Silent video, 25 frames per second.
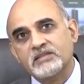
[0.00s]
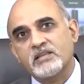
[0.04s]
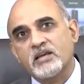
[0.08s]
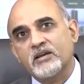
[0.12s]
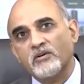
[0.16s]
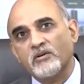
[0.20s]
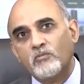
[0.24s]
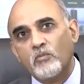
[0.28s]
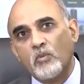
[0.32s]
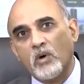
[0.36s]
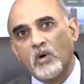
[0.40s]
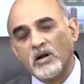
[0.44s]

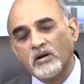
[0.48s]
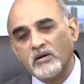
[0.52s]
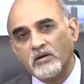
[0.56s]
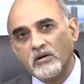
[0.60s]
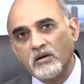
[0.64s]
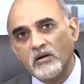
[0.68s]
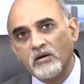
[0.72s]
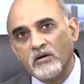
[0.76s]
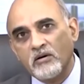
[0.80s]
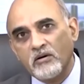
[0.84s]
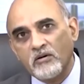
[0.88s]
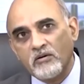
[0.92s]
than
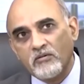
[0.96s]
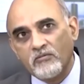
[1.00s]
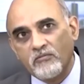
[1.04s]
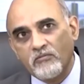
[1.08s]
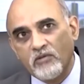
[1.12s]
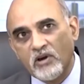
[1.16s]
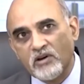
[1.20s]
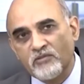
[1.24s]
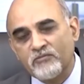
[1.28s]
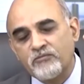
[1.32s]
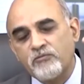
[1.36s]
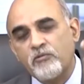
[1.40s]

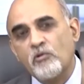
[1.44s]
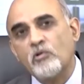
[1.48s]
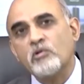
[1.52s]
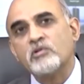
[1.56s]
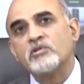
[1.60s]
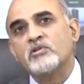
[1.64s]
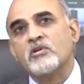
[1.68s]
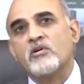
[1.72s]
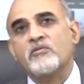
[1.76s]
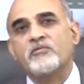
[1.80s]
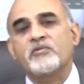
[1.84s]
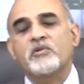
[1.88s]
one
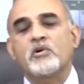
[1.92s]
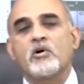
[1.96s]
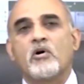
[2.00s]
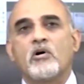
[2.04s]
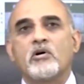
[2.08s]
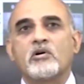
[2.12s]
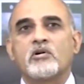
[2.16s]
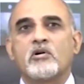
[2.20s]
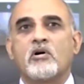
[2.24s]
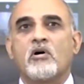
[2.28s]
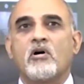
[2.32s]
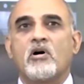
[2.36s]
fourth of
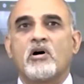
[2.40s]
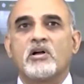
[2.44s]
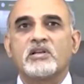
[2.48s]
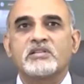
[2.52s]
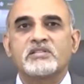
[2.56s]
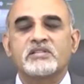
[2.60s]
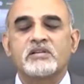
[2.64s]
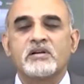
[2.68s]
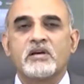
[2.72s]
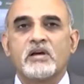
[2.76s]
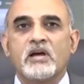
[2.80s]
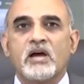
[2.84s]
your
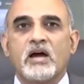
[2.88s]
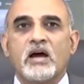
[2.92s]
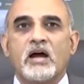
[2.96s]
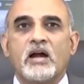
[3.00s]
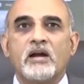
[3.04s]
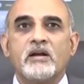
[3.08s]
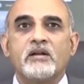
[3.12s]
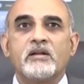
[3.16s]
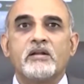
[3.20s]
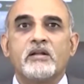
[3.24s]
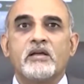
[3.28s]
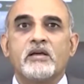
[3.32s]
cost,
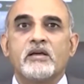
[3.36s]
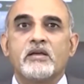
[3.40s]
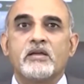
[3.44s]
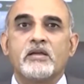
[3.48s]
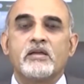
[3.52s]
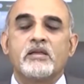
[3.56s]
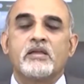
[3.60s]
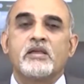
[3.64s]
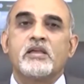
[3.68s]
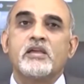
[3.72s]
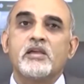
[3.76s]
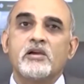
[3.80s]
and
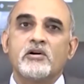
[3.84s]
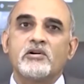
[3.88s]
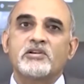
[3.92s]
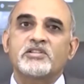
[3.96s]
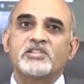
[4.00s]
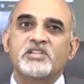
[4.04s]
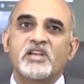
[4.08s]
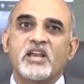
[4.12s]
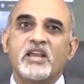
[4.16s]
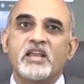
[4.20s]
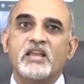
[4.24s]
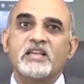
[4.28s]
he or
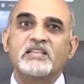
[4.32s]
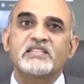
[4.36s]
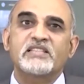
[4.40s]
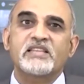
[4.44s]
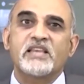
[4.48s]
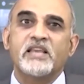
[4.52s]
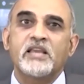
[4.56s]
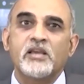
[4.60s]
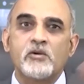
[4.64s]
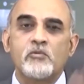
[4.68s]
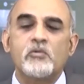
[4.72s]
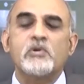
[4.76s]
she is
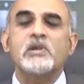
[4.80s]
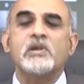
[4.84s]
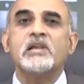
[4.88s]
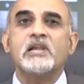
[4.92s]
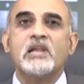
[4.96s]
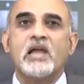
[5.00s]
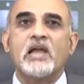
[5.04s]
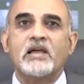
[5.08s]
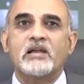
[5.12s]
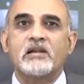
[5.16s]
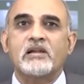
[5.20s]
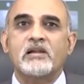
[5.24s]
equally
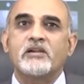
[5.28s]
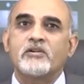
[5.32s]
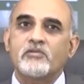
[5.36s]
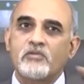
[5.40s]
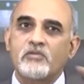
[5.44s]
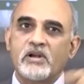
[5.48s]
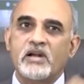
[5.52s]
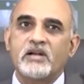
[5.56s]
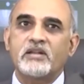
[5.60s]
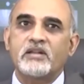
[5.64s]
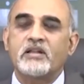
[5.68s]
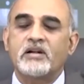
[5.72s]
likely to
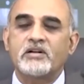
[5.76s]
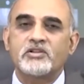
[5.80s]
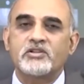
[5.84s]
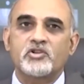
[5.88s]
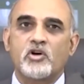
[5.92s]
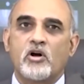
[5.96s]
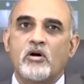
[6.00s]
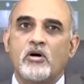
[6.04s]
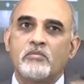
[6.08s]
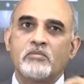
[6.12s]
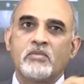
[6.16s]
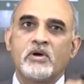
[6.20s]
get that
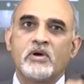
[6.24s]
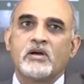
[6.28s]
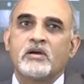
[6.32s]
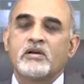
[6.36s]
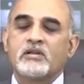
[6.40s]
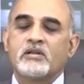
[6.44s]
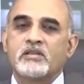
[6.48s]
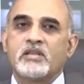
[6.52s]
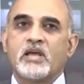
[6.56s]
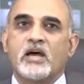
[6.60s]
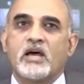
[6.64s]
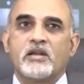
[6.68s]
job
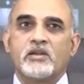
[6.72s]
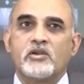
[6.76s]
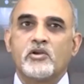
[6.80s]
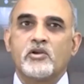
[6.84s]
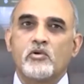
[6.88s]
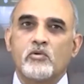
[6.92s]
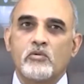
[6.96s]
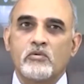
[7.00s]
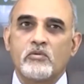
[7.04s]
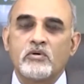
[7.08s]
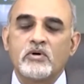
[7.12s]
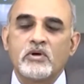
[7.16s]
than
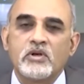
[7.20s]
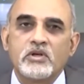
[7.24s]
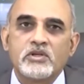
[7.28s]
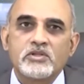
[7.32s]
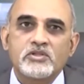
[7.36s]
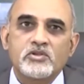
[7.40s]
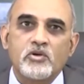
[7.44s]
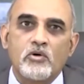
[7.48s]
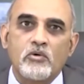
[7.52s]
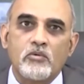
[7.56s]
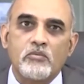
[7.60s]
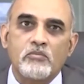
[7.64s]
you.
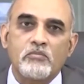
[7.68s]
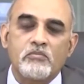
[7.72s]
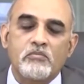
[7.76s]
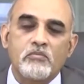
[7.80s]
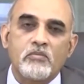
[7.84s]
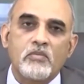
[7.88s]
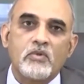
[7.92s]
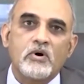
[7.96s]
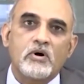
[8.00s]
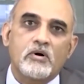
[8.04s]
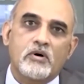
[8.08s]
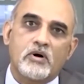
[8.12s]
So
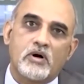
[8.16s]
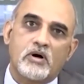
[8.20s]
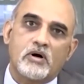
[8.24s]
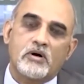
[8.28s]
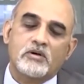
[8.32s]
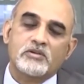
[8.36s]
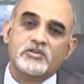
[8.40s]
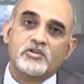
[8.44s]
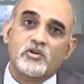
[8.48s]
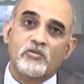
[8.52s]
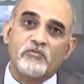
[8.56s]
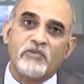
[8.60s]

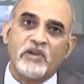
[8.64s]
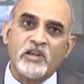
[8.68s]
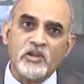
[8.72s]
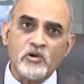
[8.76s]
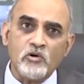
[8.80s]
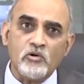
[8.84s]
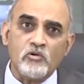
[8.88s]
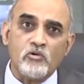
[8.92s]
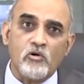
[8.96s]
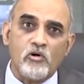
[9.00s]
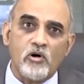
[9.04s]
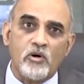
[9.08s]
when
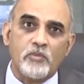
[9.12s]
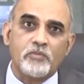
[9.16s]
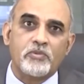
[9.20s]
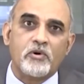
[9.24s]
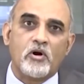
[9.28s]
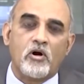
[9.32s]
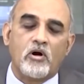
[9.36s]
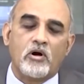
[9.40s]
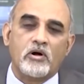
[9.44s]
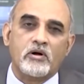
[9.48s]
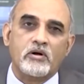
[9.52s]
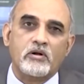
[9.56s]
you go
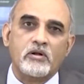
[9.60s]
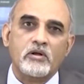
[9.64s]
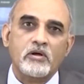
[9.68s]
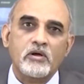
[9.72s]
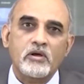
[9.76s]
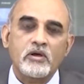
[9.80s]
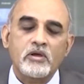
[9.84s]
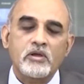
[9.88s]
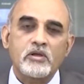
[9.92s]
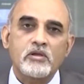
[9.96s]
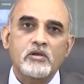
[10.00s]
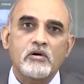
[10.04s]
abroad,
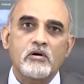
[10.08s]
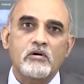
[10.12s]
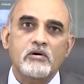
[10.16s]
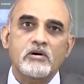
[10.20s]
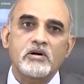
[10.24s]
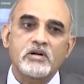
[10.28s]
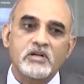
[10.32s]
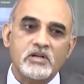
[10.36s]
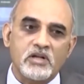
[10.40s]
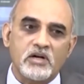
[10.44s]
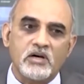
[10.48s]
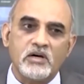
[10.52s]
your
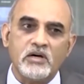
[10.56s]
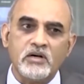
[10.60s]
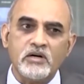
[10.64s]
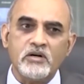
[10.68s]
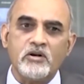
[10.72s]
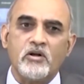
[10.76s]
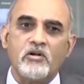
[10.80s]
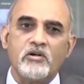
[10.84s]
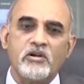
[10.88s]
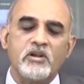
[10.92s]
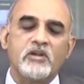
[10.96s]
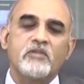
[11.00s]

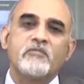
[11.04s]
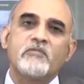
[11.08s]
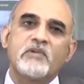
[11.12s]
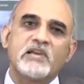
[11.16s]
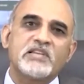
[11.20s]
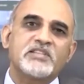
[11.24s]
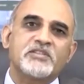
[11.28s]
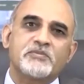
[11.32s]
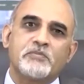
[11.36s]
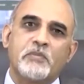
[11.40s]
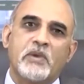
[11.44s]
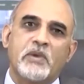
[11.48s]
return on
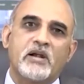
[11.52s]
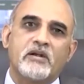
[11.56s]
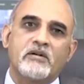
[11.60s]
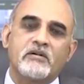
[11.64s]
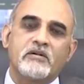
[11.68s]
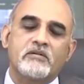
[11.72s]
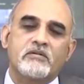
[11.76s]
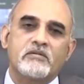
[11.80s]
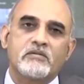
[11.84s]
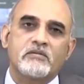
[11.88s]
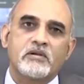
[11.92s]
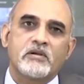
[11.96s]

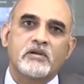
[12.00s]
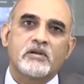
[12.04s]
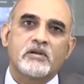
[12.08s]
investment,